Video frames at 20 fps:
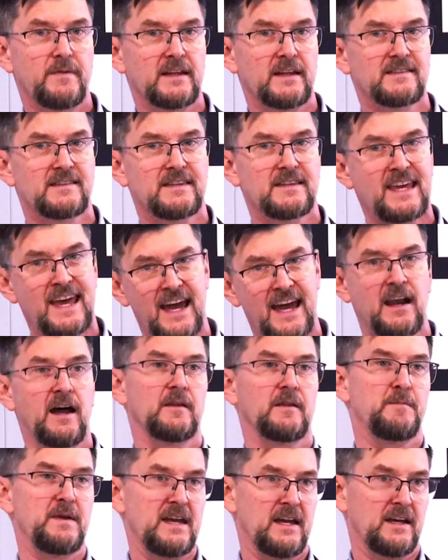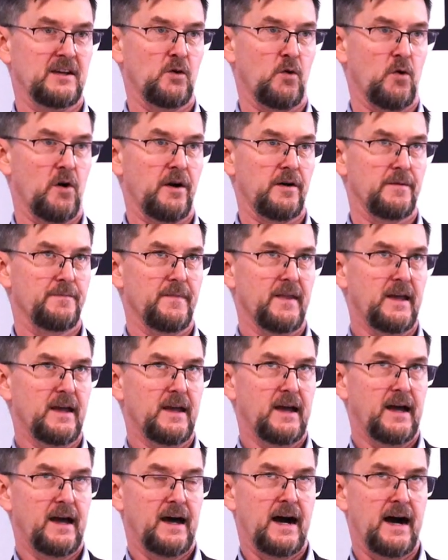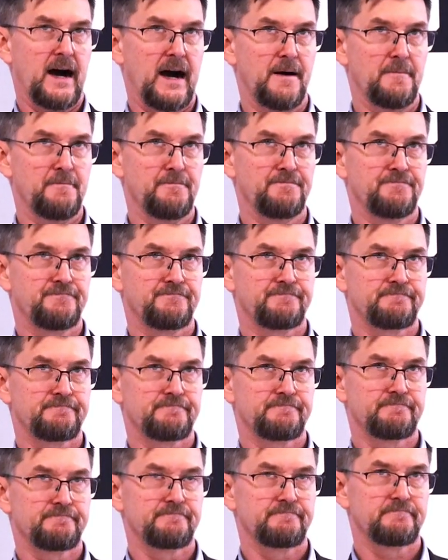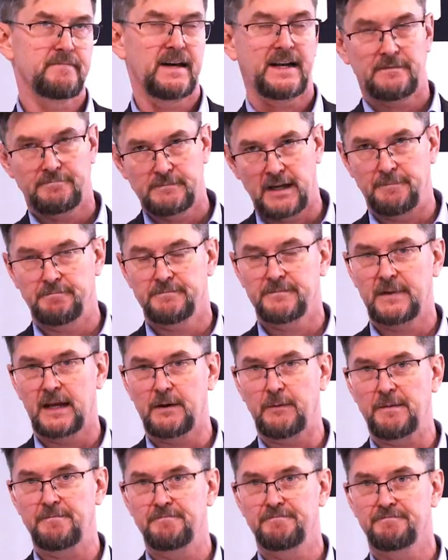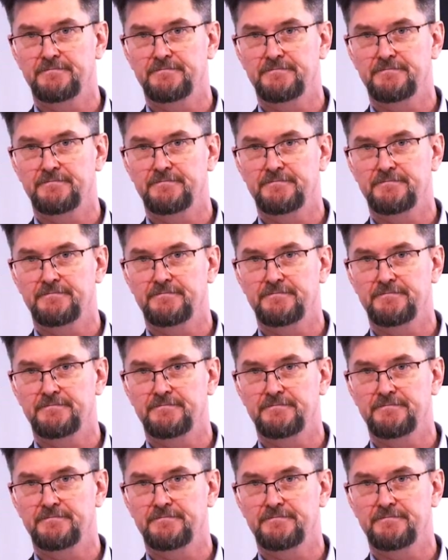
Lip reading: it cannot be ignored. But yeah, anyway,